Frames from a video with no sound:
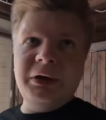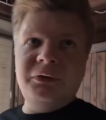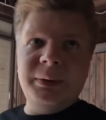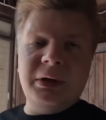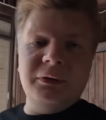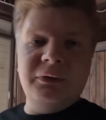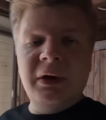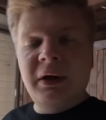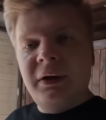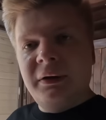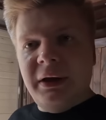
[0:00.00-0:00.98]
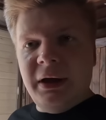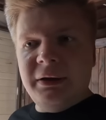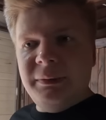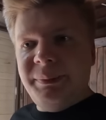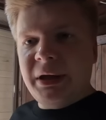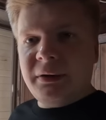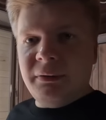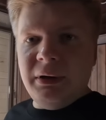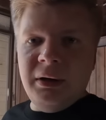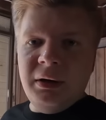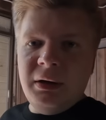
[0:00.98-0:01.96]
place, because they had the
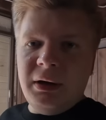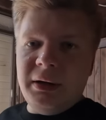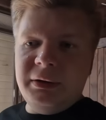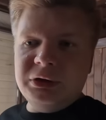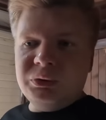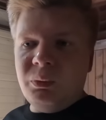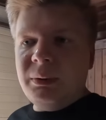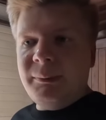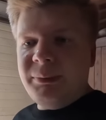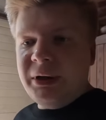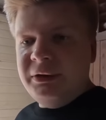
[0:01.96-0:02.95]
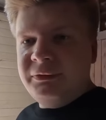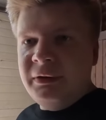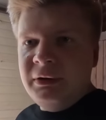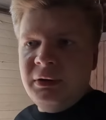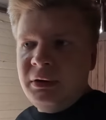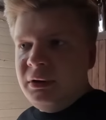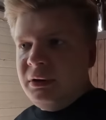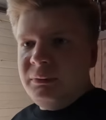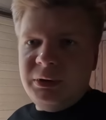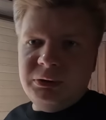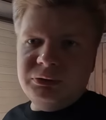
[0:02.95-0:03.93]
bakery, I had the shawarma place.
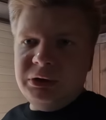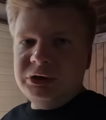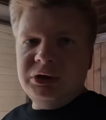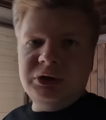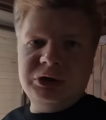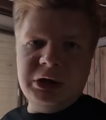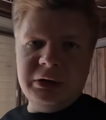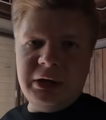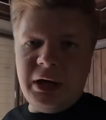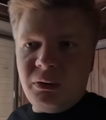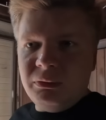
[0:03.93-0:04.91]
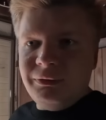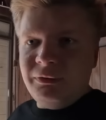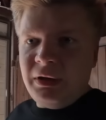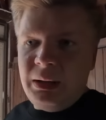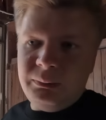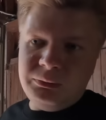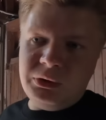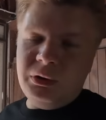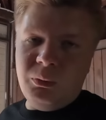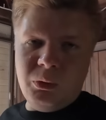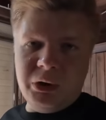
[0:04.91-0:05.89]
We usually just chilled out all the time
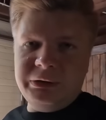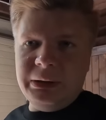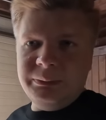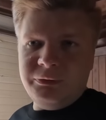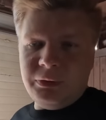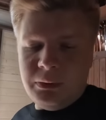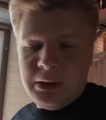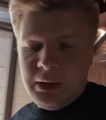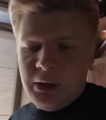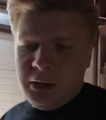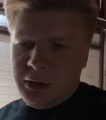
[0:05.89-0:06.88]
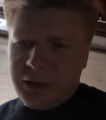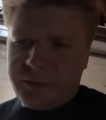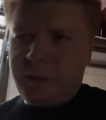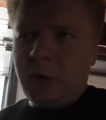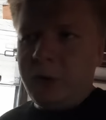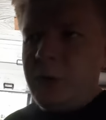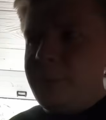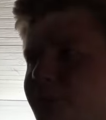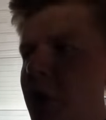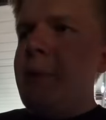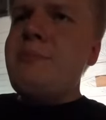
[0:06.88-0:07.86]
during work time. So let's start up the